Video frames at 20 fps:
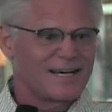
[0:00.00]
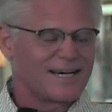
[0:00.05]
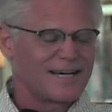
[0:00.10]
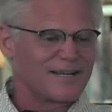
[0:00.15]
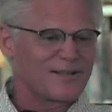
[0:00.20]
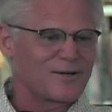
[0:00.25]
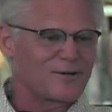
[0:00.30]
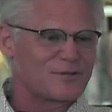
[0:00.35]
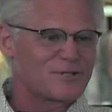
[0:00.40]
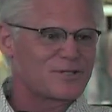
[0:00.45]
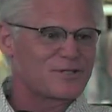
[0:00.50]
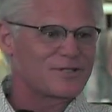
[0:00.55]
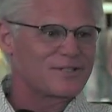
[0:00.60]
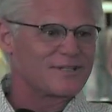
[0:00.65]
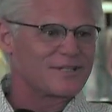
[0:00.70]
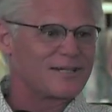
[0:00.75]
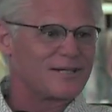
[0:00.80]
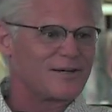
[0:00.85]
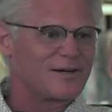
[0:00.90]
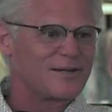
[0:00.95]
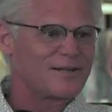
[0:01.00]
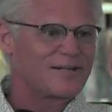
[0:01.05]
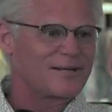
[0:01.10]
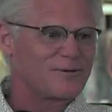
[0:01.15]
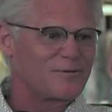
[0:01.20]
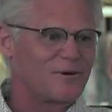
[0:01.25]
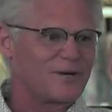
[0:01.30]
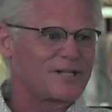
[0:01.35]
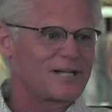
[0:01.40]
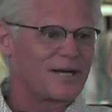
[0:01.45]
Uh, there was
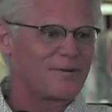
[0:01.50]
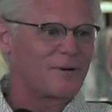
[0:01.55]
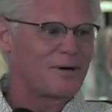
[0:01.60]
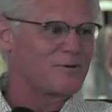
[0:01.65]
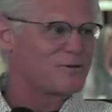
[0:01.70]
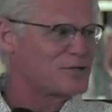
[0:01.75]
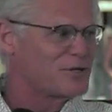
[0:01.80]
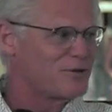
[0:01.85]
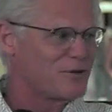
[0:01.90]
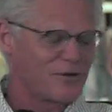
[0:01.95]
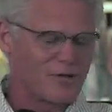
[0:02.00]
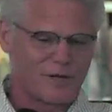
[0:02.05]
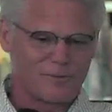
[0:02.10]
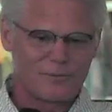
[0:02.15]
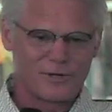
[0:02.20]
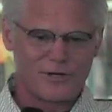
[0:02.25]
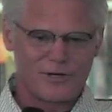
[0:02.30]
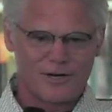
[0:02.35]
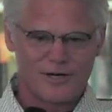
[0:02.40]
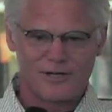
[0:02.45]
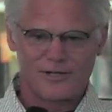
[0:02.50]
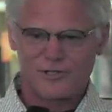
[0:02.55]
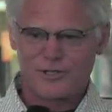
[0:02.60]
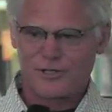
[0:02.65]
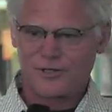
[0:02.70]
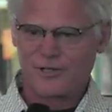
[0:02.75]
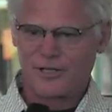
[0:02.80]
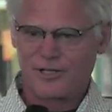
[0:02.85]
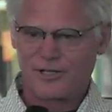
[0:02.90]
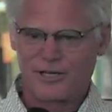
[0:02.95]
there, one time I was in the lumber yard at
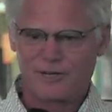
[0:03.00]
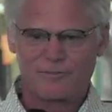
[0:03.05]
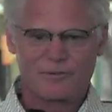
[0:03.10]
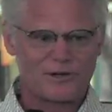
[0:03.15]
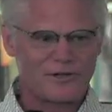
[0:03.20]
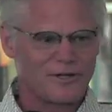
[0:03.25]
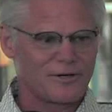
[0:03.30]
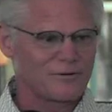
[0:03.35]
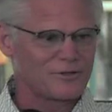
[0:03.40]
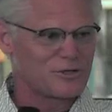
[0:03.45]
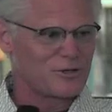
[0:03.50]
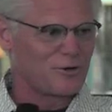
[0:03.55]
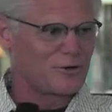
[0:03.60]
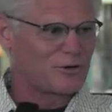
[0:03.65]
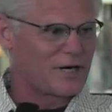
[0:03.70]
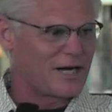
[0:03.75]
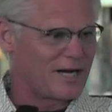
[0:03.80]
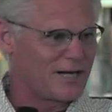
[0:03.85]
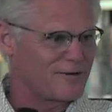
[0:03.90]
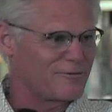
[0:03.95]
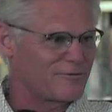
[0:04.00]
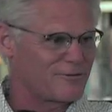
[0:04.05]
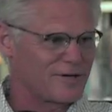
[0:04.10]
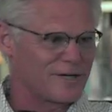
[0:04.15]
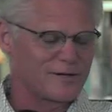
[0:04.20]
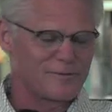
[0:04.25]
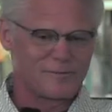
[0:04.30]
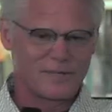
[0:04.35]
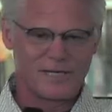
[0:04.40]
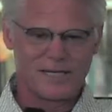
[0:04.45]
Schutte Lumber, and there was an old guy in
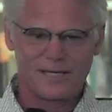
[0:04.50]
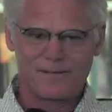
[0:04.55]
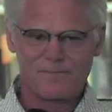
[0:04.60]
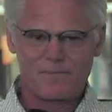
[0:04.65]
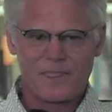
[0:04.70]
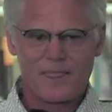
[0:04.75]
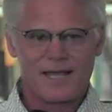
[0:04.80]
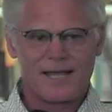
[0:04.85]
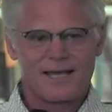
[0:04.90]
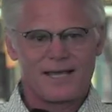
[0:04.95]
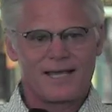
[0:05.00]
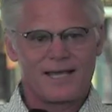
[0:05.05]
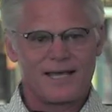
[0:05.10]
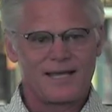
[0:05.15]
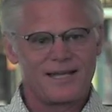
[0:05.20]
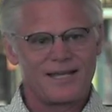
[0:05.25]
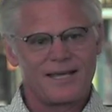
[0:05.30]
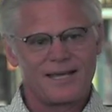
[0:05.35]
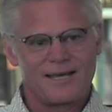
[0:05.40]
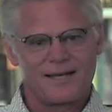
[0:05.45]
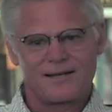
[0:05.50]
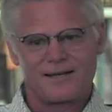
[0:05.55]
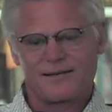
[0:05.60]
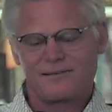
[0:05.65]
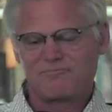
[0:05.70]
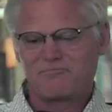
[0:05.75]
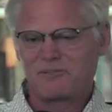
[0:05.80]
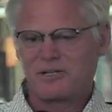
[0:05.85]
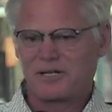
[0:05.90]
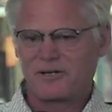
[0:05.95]
front of me, and he had
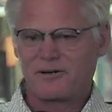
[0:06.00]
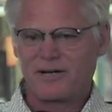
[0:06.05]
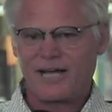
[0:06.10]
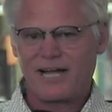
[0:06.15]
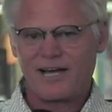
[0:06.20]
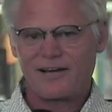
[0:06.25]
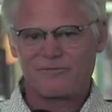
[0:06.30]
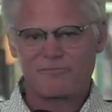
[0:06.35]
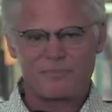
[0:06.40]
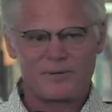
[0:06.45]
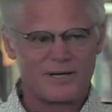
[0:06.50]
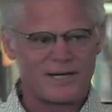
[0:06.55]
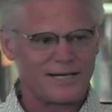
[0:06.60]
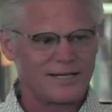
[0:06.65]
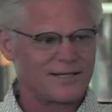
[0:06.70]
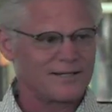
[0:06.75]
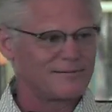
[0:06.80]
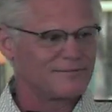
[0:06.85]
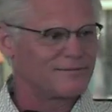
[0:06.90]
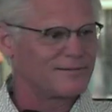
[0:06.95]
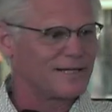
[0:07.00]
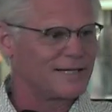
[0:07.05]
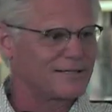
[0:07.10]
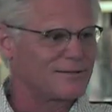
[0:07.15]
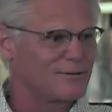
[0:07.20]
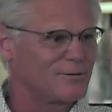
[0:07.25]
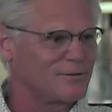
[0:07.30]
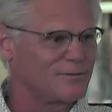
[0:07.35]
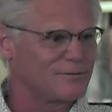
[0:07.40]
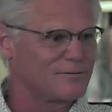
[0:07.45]
a you know a half pint of
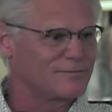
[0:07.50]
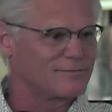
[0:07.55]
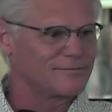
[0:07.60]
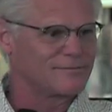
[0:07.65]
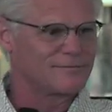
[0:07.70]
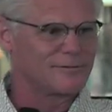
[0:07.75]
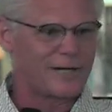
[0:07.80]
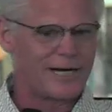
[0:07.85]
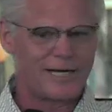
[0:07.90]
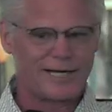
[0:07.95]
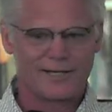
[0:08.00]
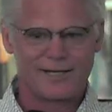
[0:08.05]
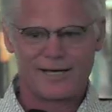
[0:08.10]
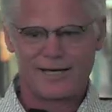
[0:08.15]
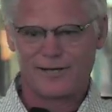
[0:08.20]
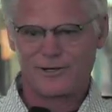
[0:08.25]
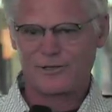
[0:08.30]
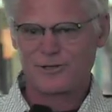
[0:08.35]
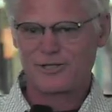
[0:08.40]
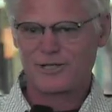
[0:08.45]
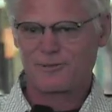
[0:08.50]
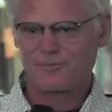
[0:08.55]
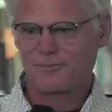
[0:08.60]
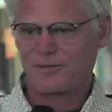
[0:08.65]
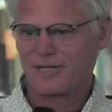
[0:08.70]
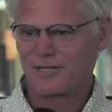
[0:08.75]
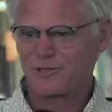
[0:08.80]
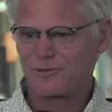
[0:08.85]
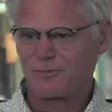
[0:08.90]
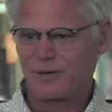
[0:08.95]
like old granddad or
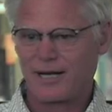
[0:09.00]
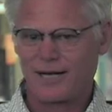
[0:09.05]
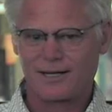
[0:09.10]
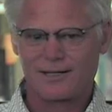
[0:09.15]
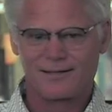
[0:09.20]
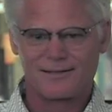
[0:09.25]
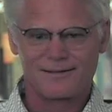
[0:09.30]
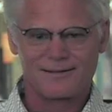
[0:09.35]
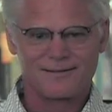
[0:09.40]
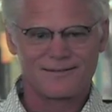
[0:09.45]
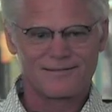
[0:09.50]
something in his back